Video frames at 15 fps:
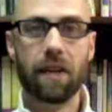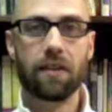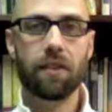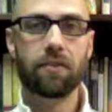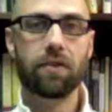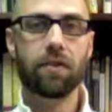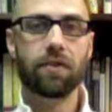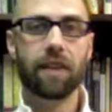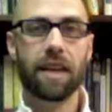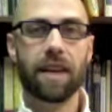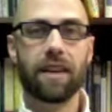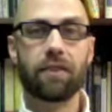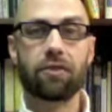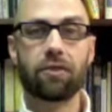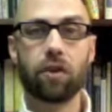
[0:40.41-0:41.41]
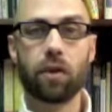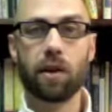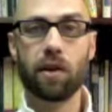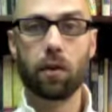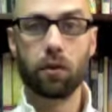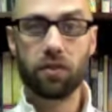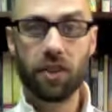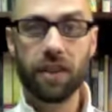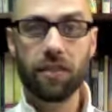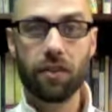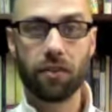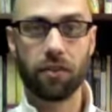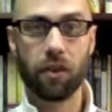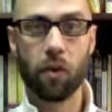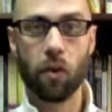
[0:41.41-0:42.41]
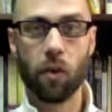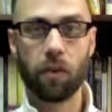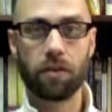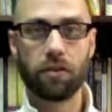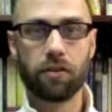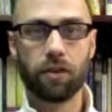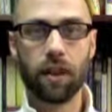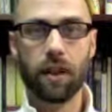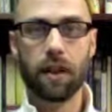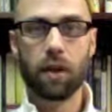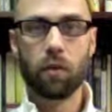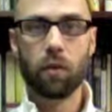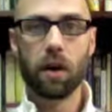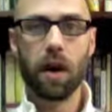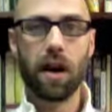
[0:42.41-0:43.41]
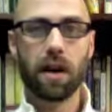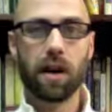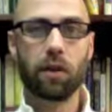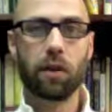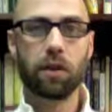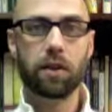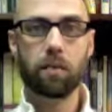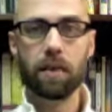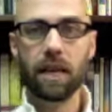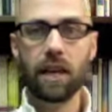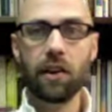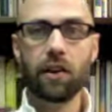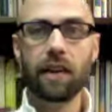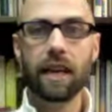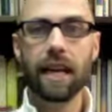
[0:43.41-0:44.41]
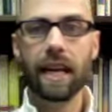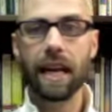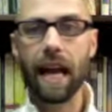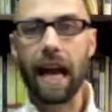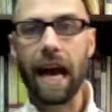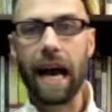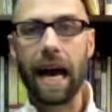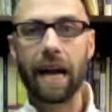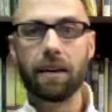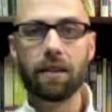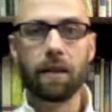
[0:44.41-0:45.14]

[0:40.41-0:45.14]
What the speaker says: This isn't a historical Jesus course. We're not going to be looking at